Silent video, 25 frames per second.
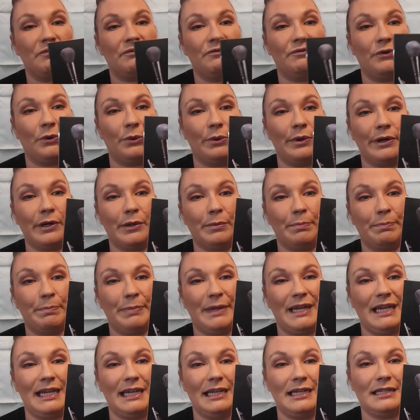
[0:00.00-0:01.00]

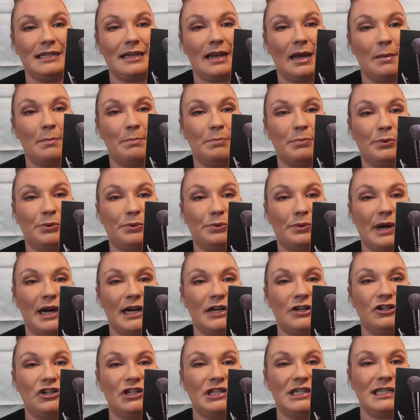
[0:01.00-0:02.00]
4-piece
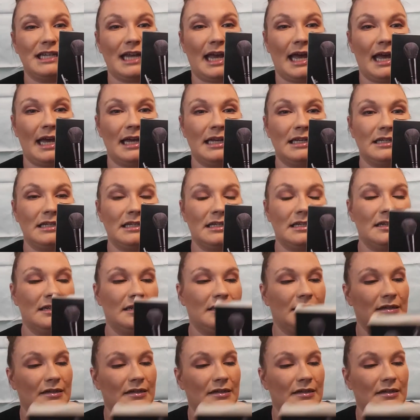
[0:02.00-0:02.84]
brush set.